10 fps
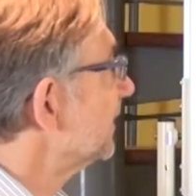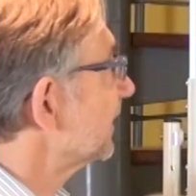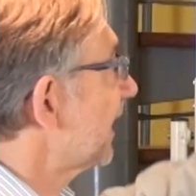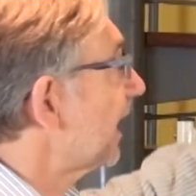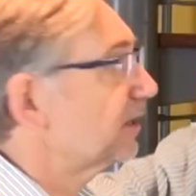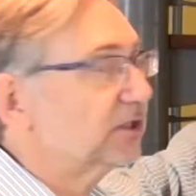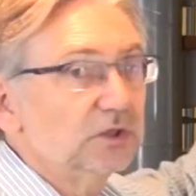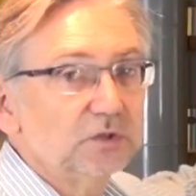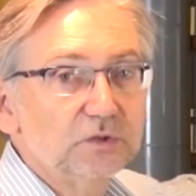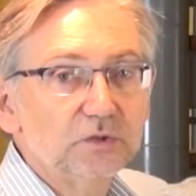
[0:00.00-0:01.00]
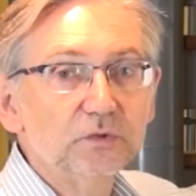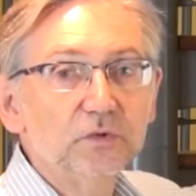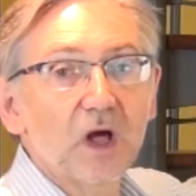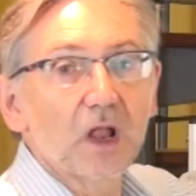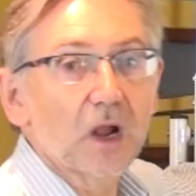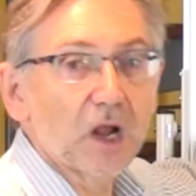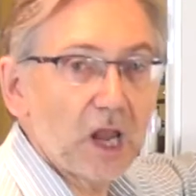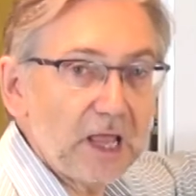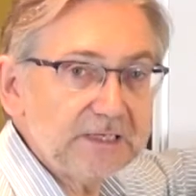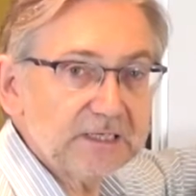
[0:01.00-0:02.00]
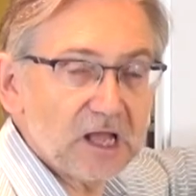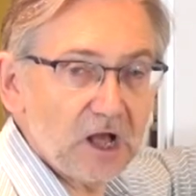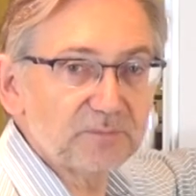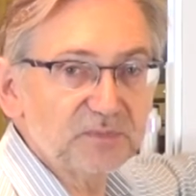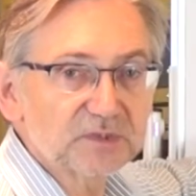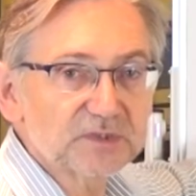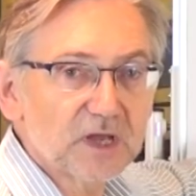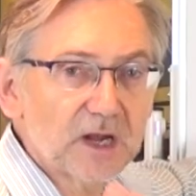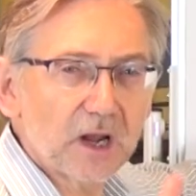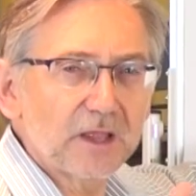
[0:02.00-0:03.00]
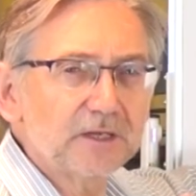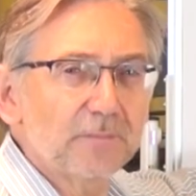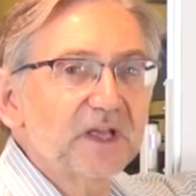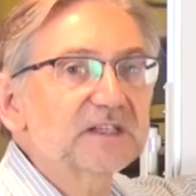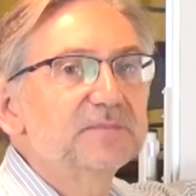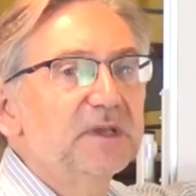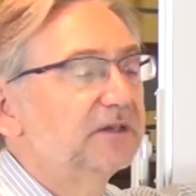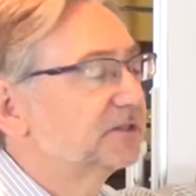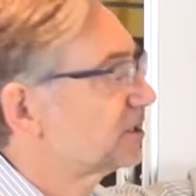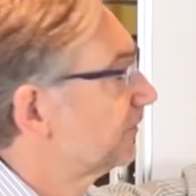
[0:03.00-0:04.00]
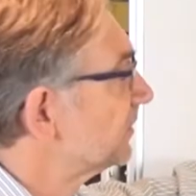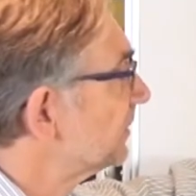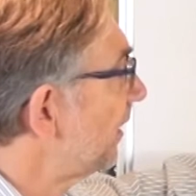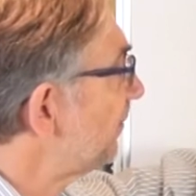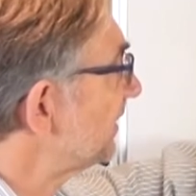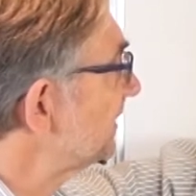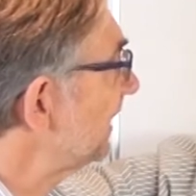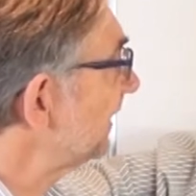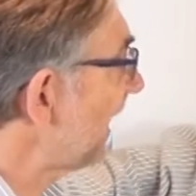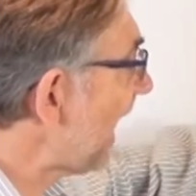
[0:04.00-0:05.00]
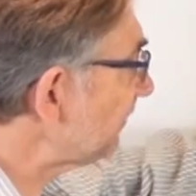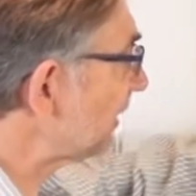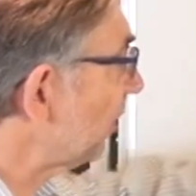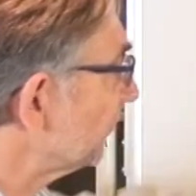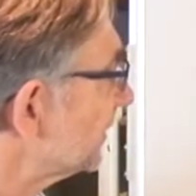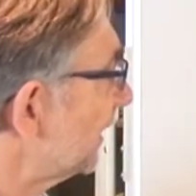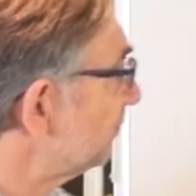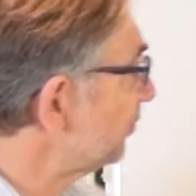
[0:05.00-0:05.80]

Can you lighten up your site, lighten up the experience of your site by taking the heavy content,